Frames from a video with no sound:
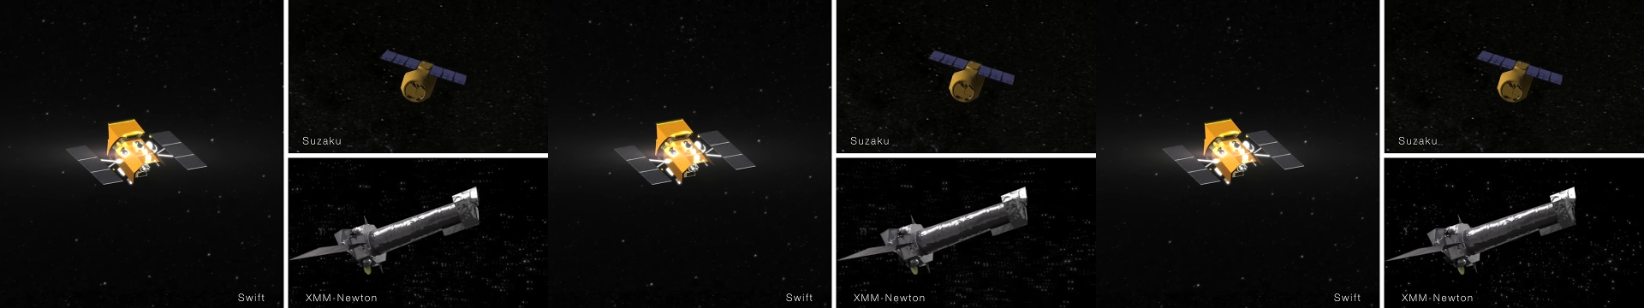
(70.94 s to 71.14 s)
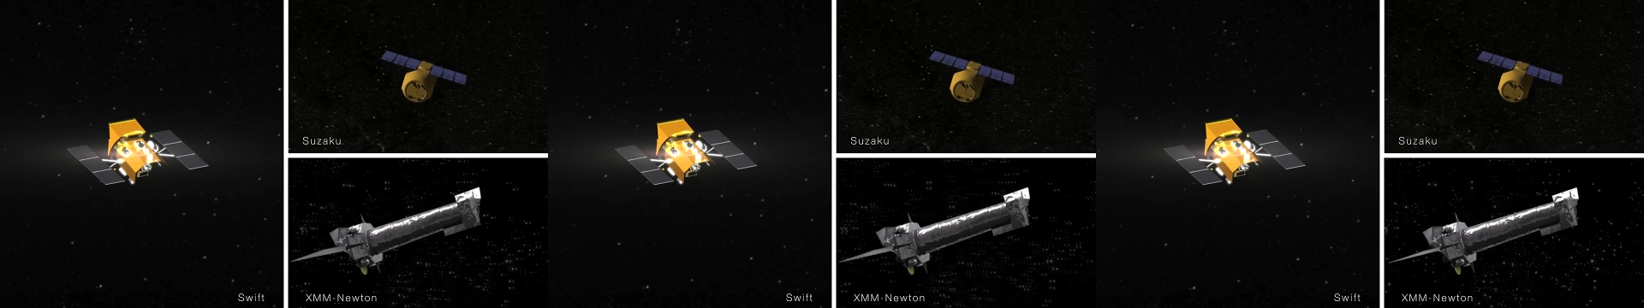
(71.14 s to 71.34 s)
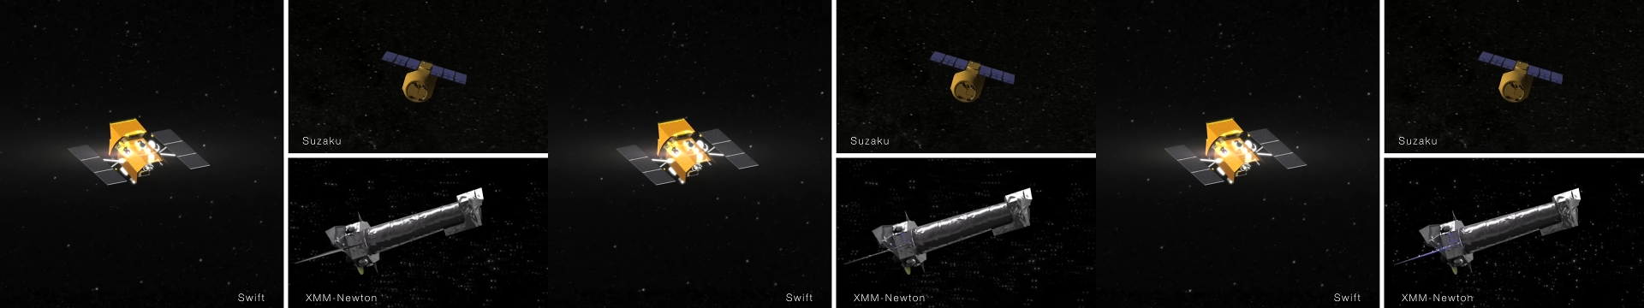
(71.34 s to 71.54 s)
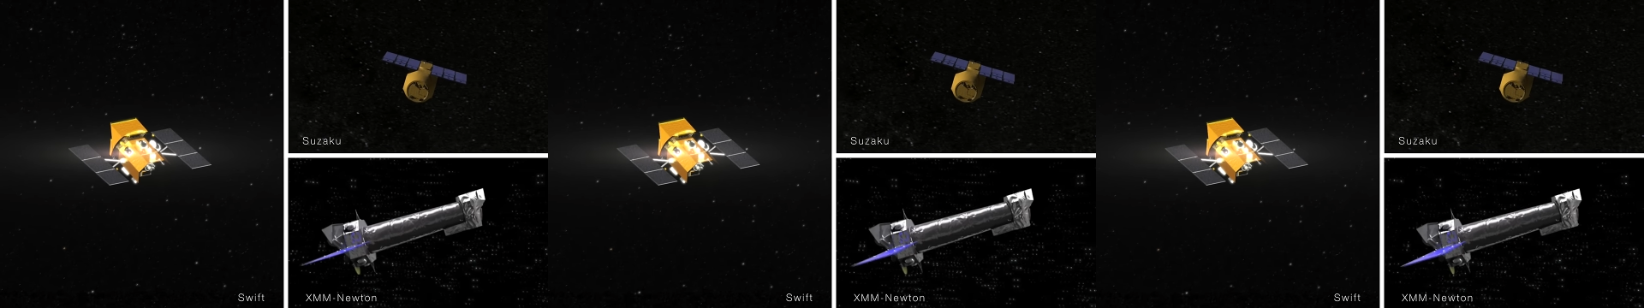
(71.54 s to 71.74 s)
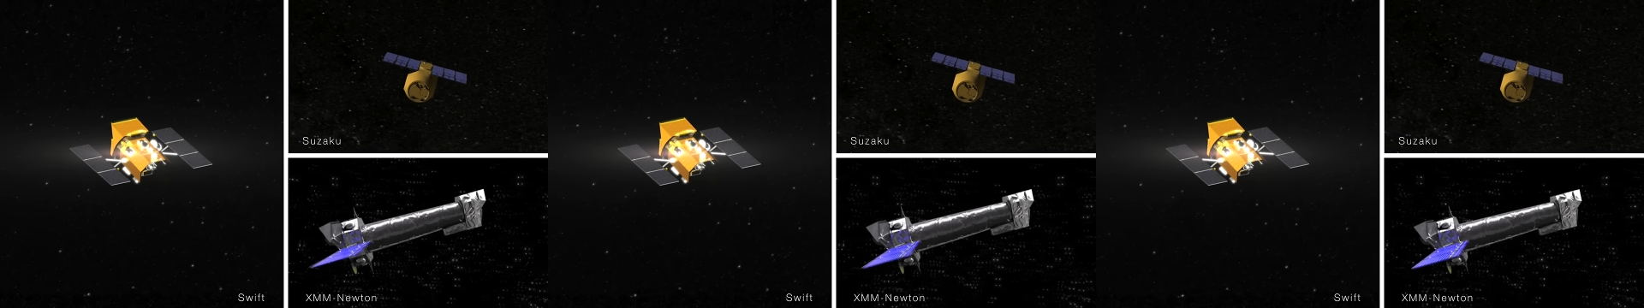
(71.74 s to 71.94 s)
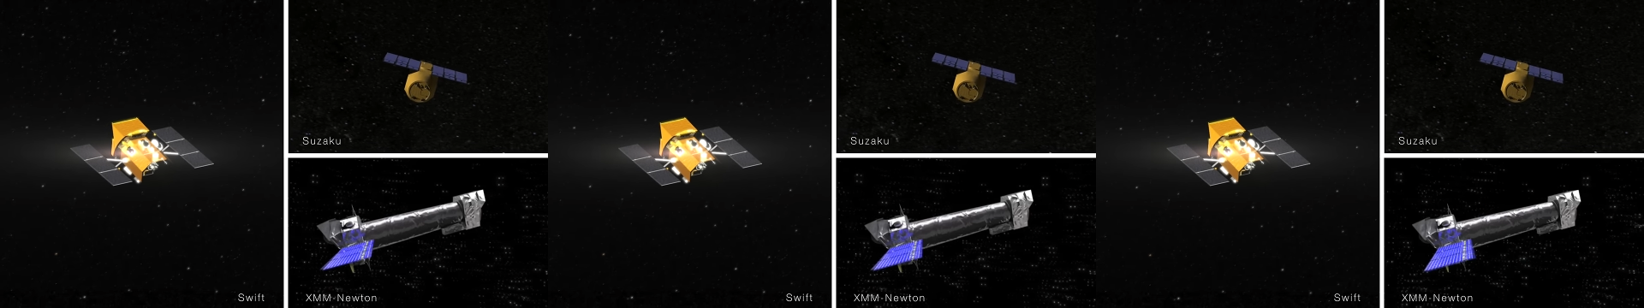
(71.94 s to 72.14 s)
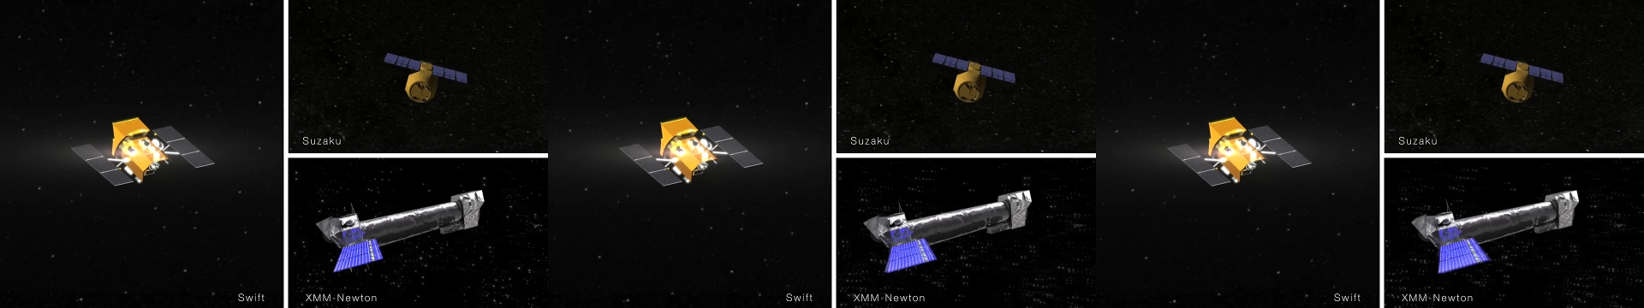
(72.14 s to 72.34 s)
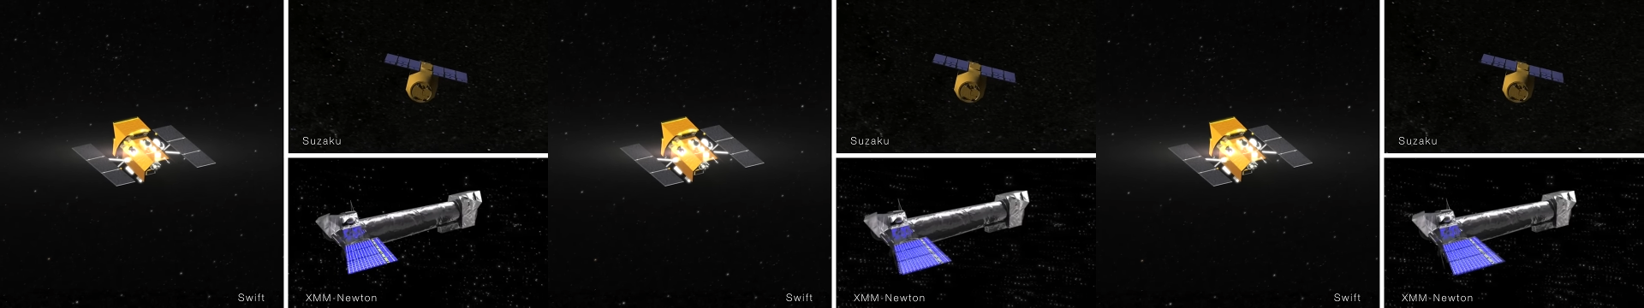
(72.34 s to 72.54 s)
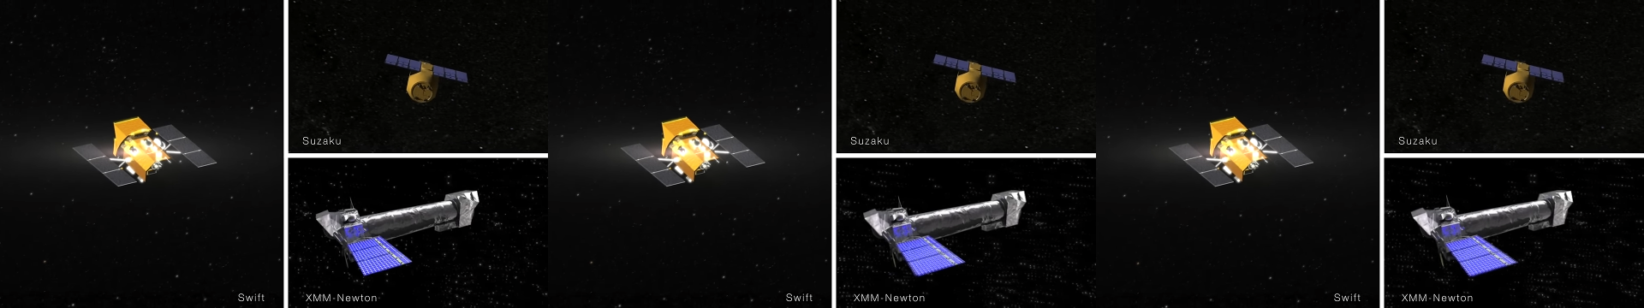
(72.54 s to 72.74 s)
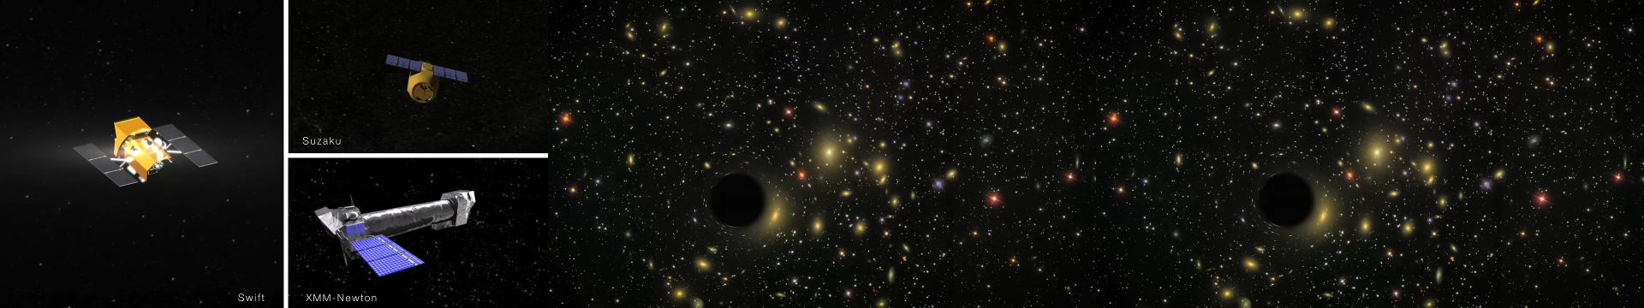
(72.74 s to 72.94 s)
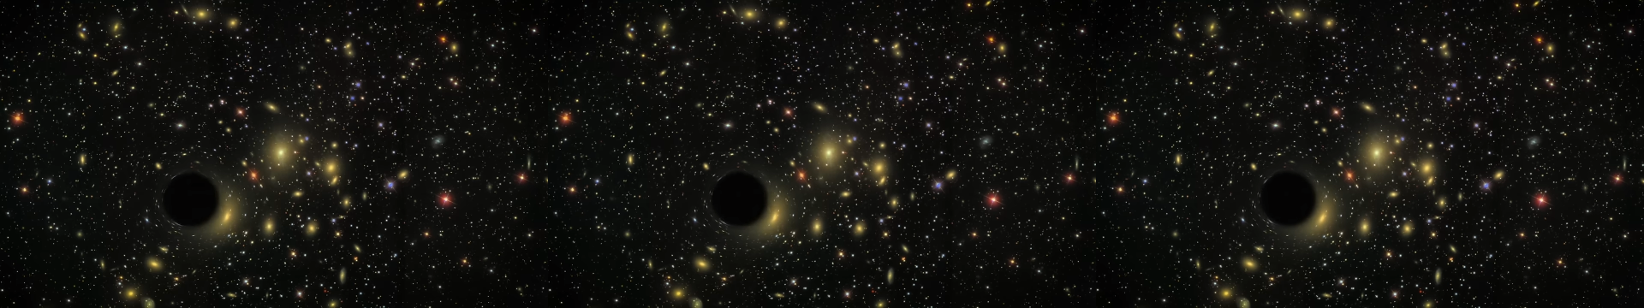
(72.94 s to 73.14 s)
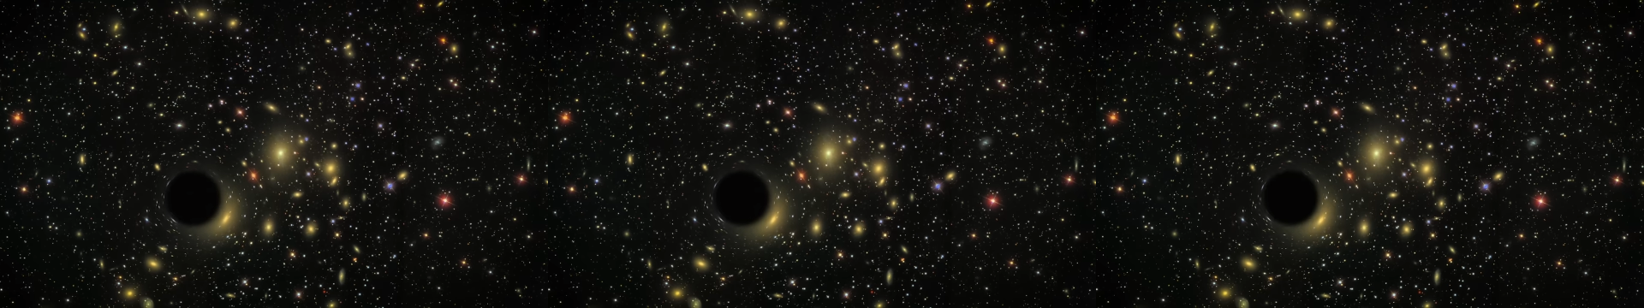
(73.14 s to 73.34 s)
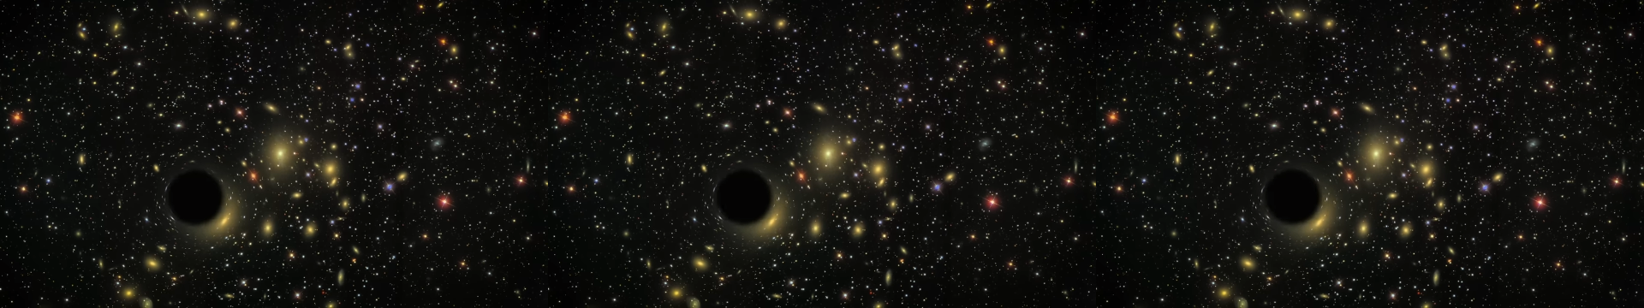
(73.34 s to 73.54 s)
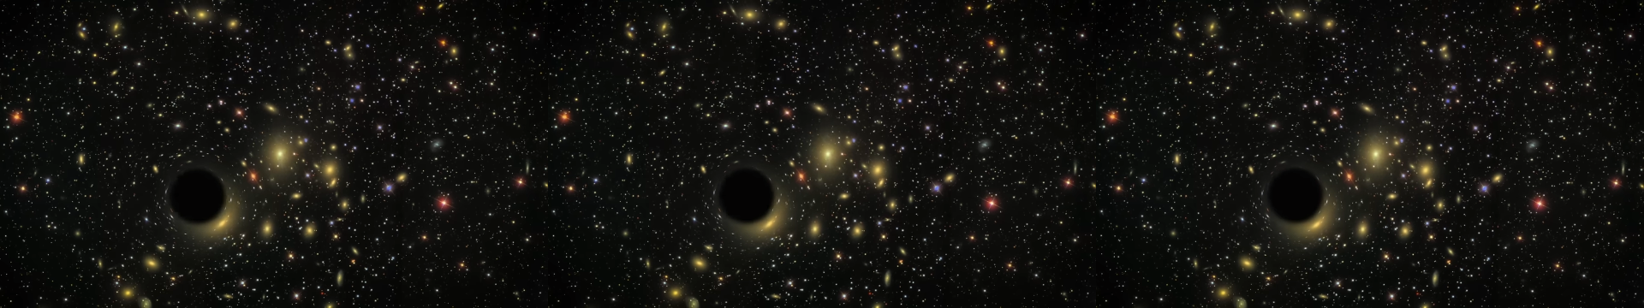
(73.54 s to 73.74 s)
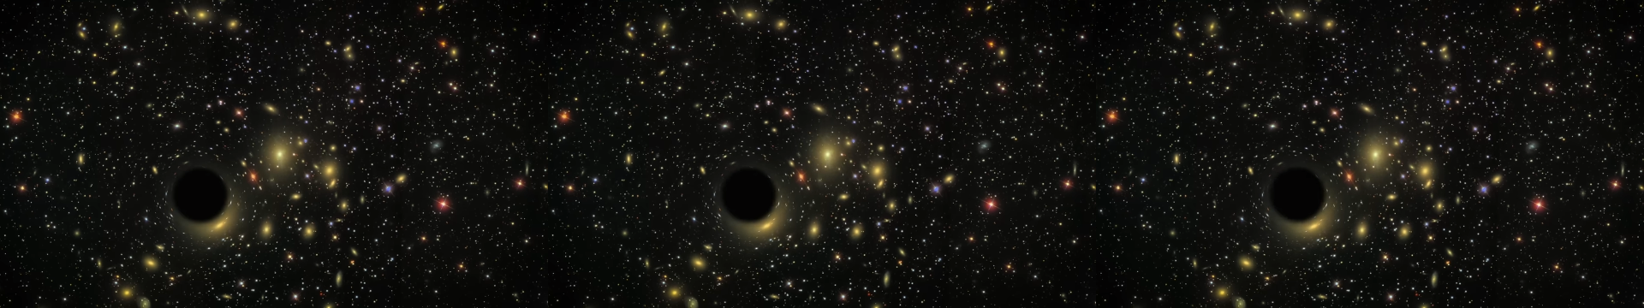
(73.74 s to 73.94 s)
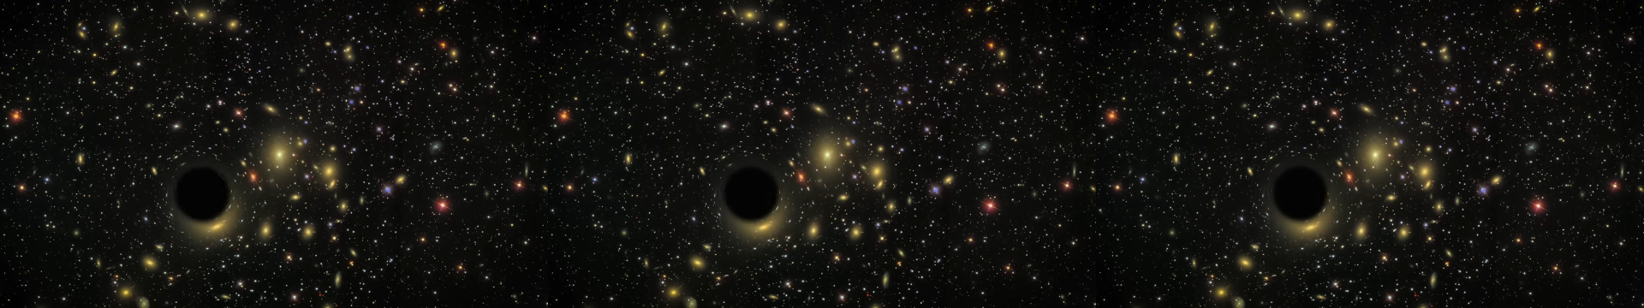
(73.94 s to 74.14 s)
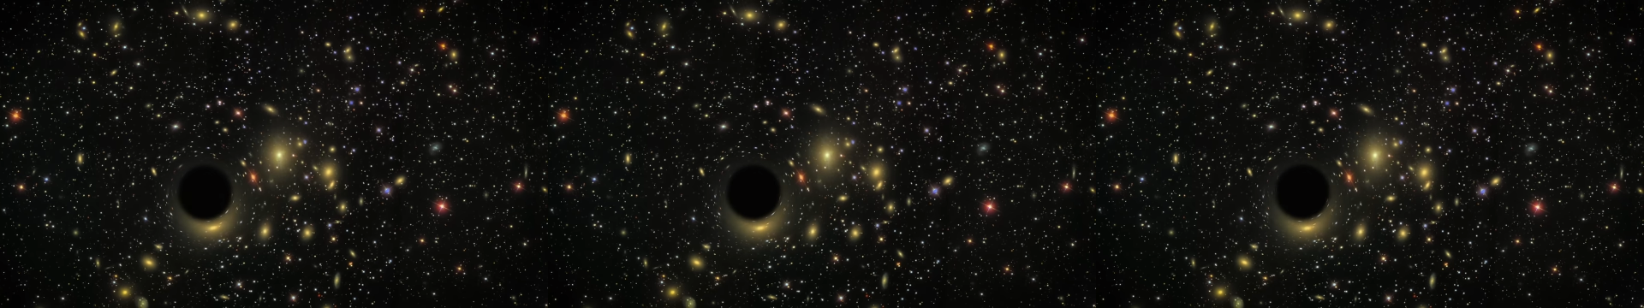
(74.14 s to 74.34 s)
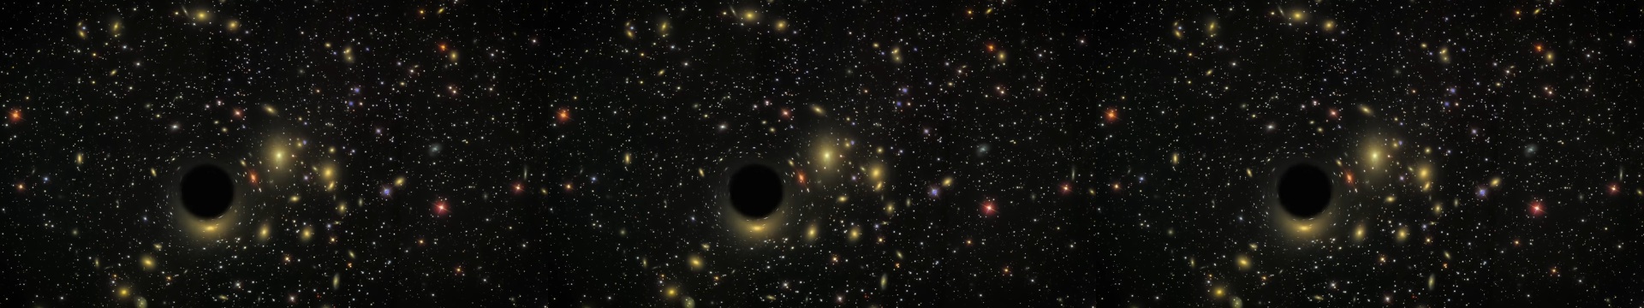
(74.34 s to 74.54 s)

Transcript: (no speaker visible)